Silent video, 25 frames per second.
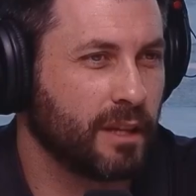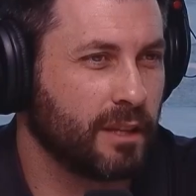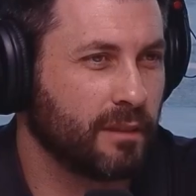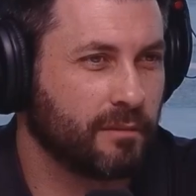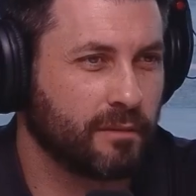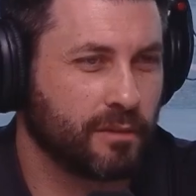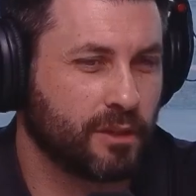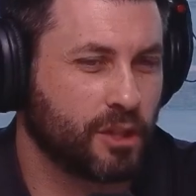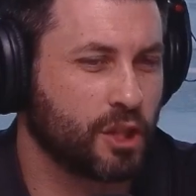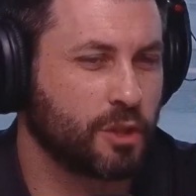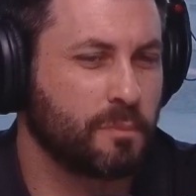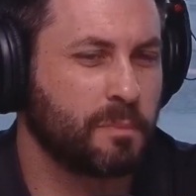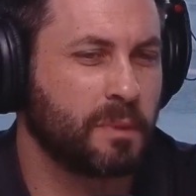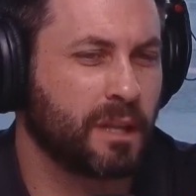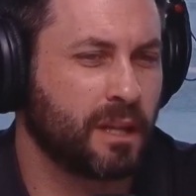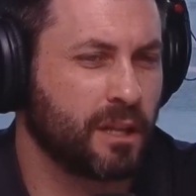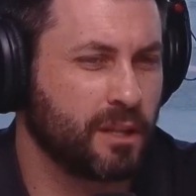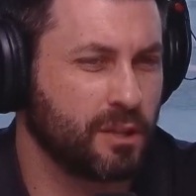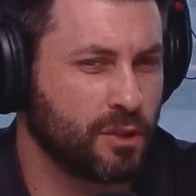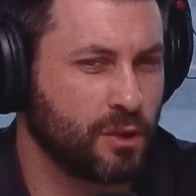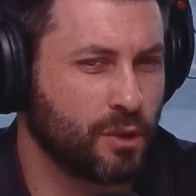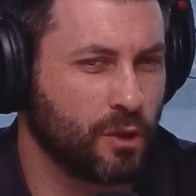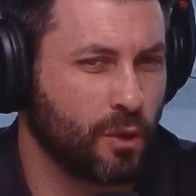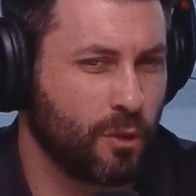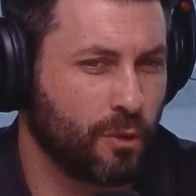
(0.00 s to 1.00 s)
Just
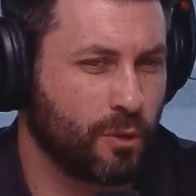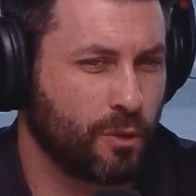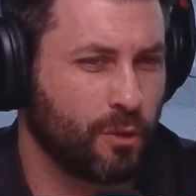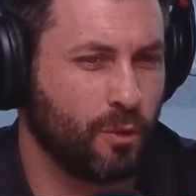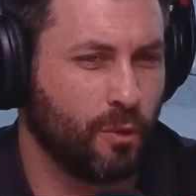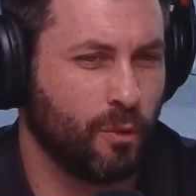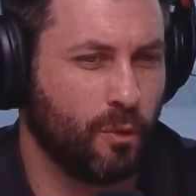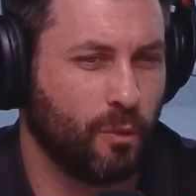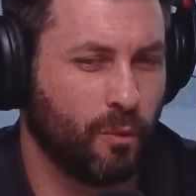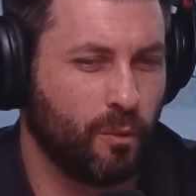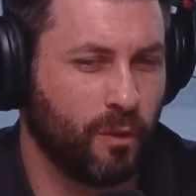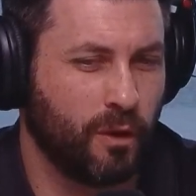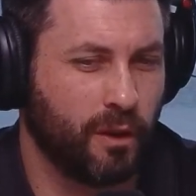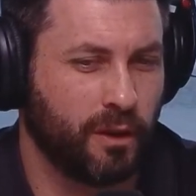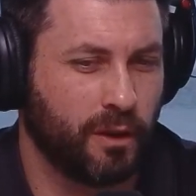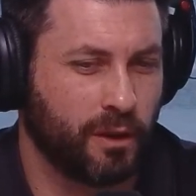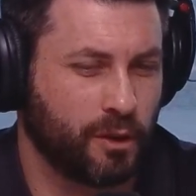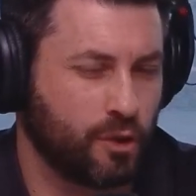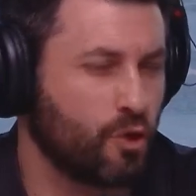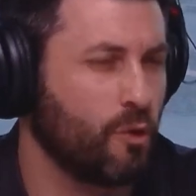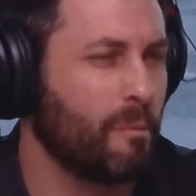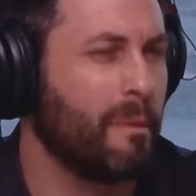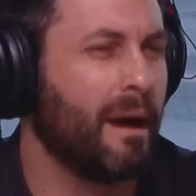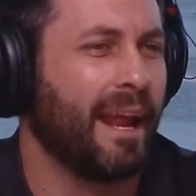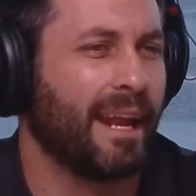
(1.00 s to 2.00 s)
because you go through a
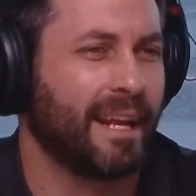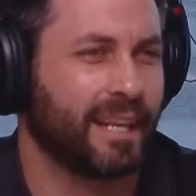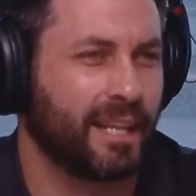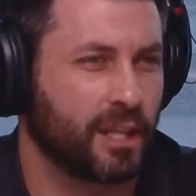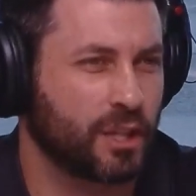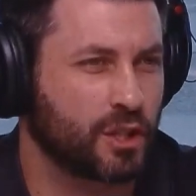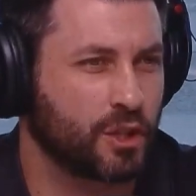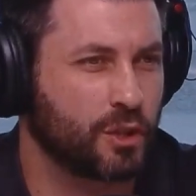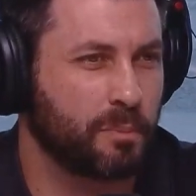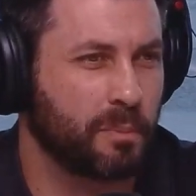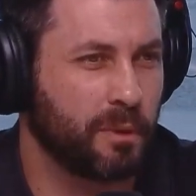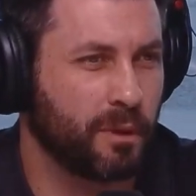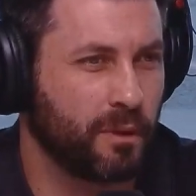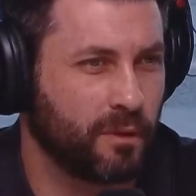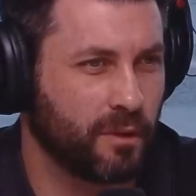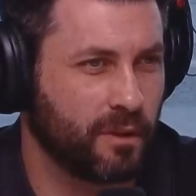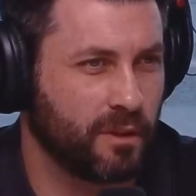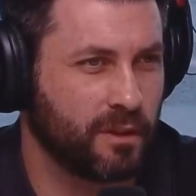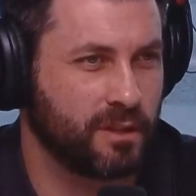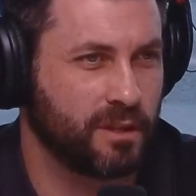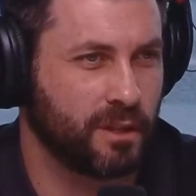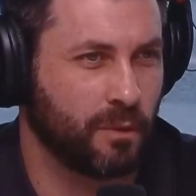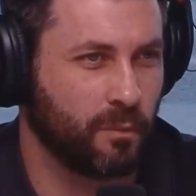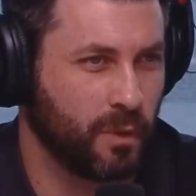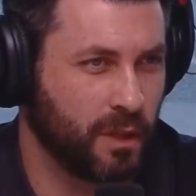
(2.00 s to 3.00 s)
traumatic
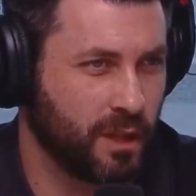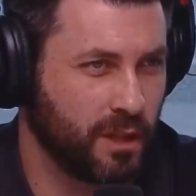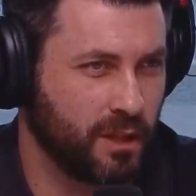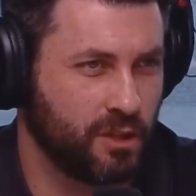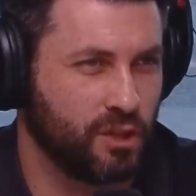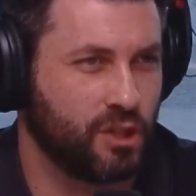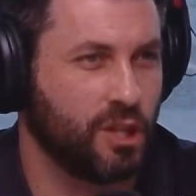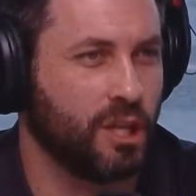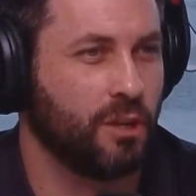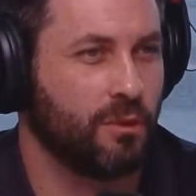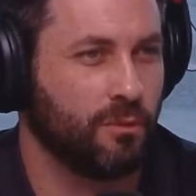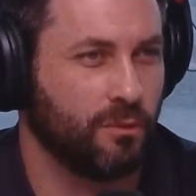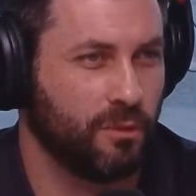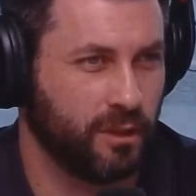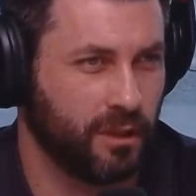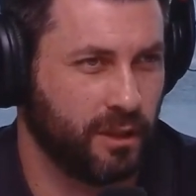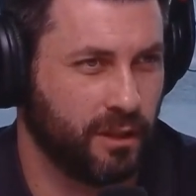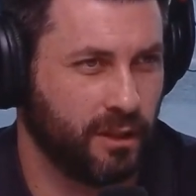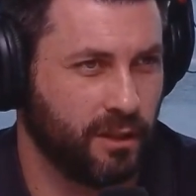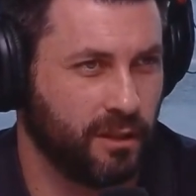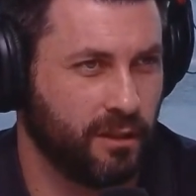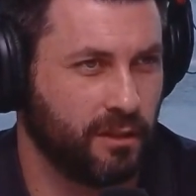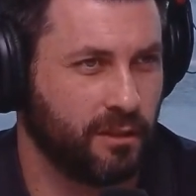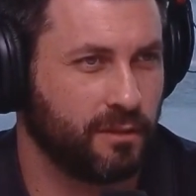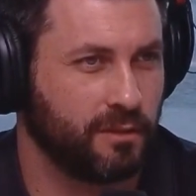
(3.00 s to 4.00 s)
experience that we can
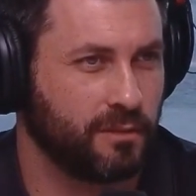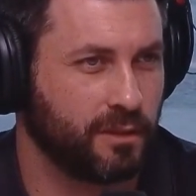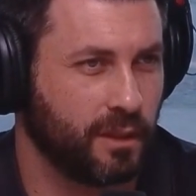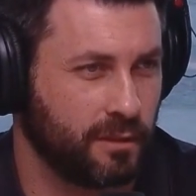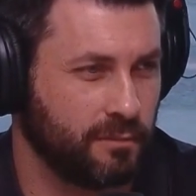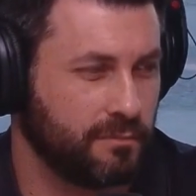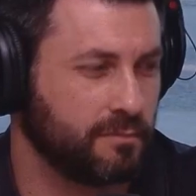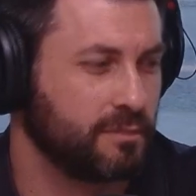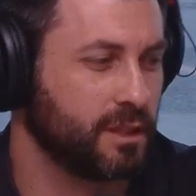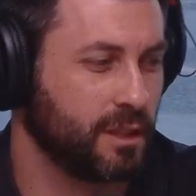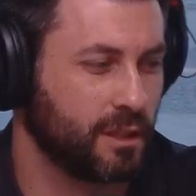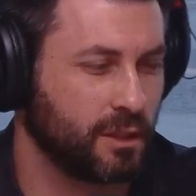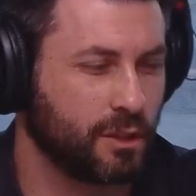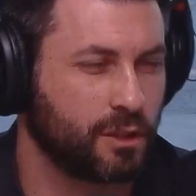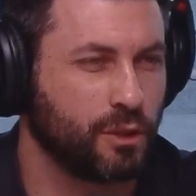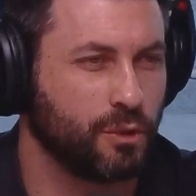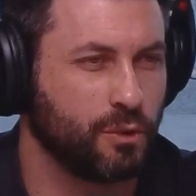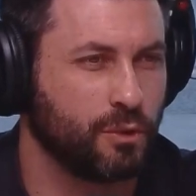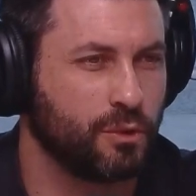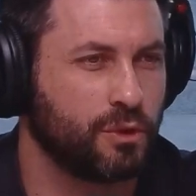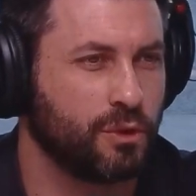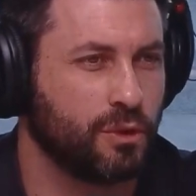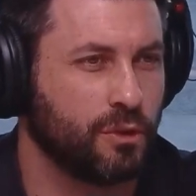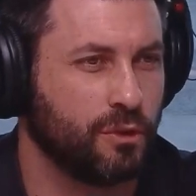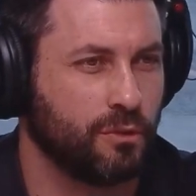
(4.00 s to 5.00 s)
generally
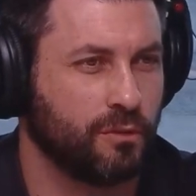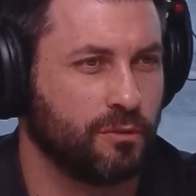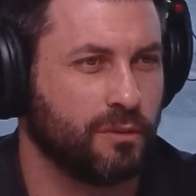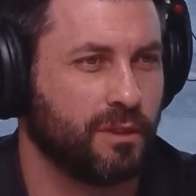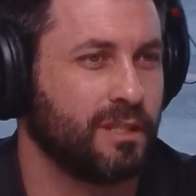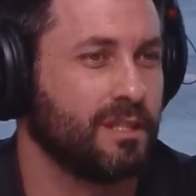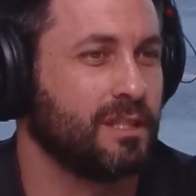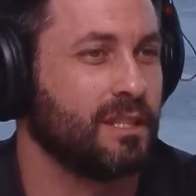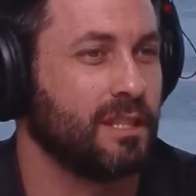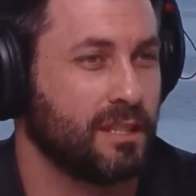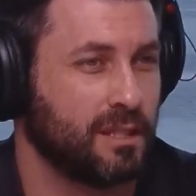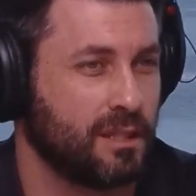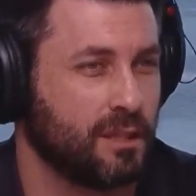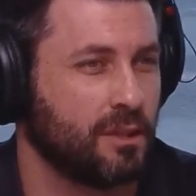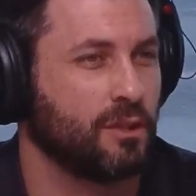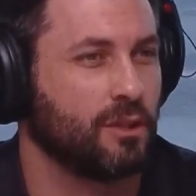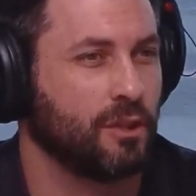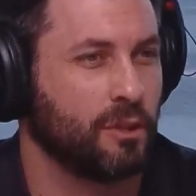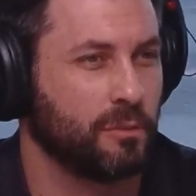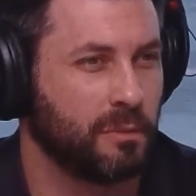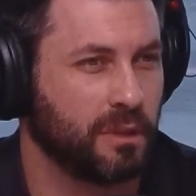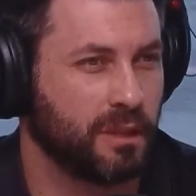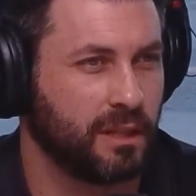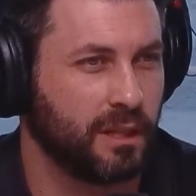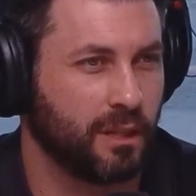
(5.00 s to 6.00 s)
conclude to doesn't necessarily
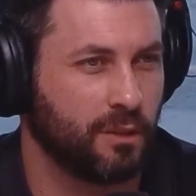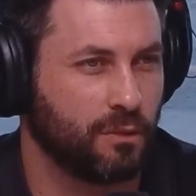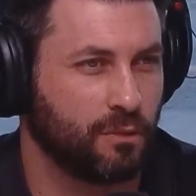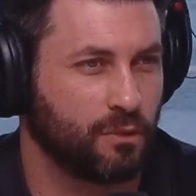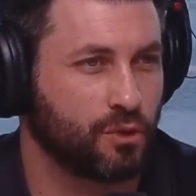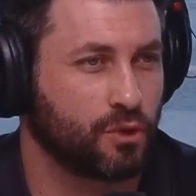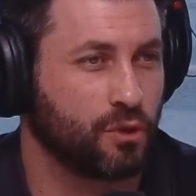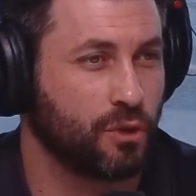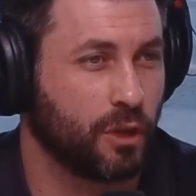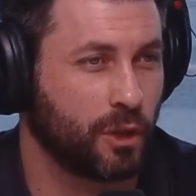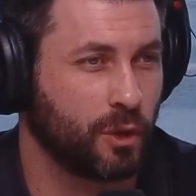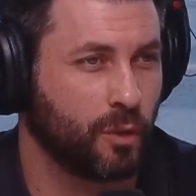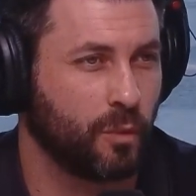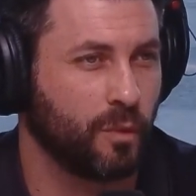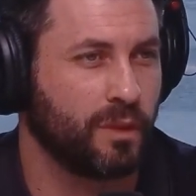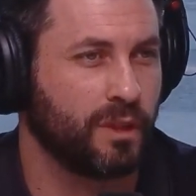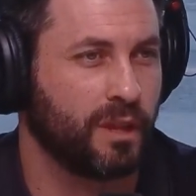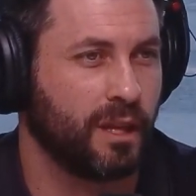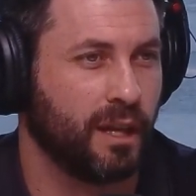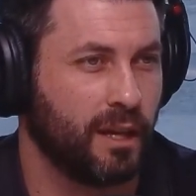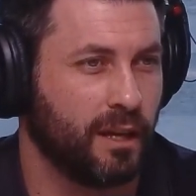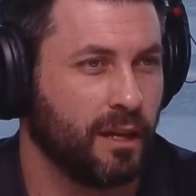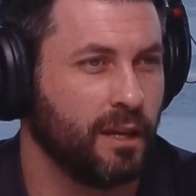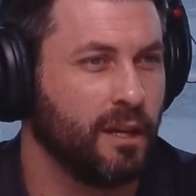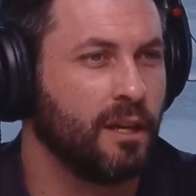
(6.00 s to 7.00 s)
mean that you'll struggle with
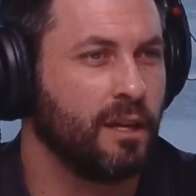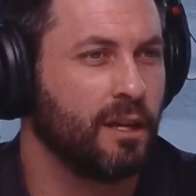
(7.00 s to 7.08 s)
that.